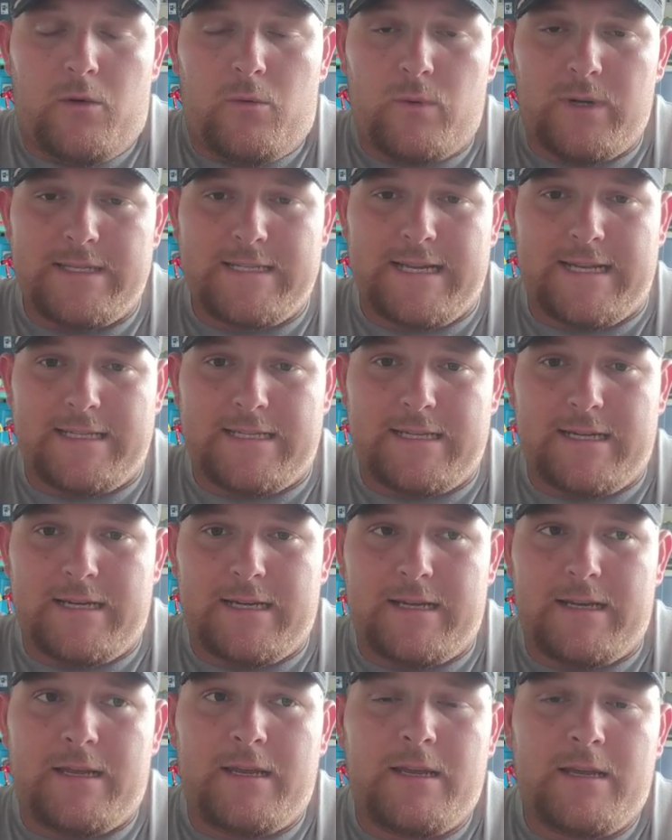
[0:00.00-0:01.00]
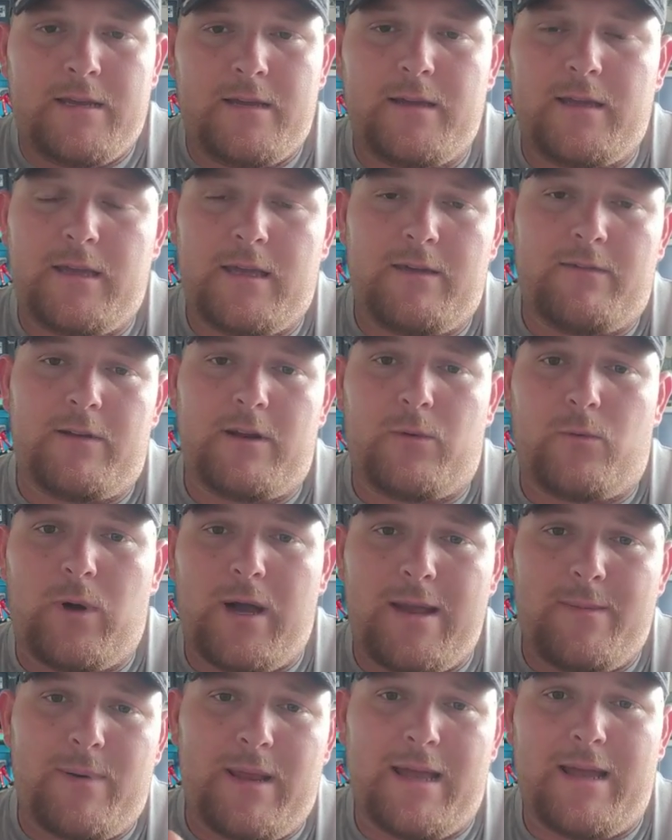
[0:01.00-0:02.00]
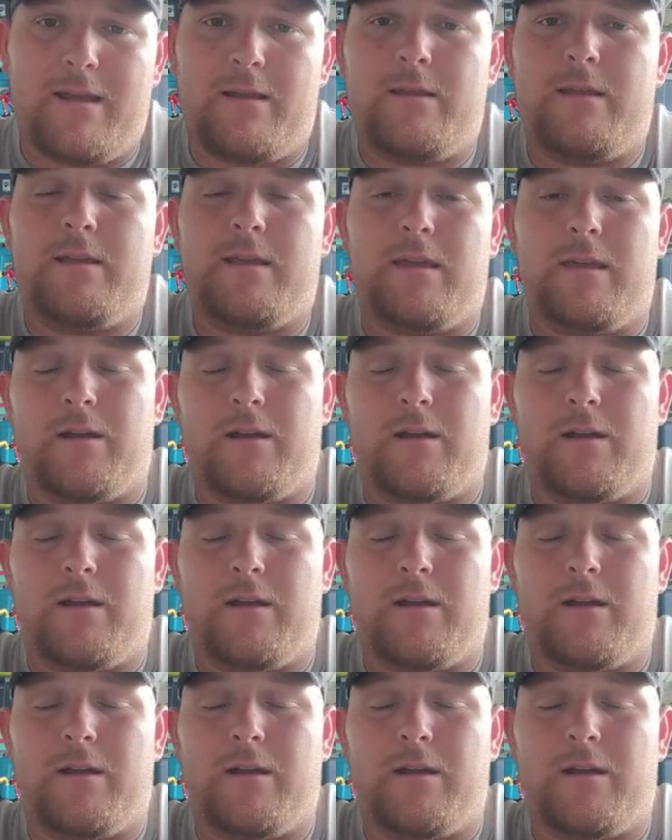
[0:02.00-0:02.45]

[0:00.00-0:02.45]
Once that's done, give it a wipe down,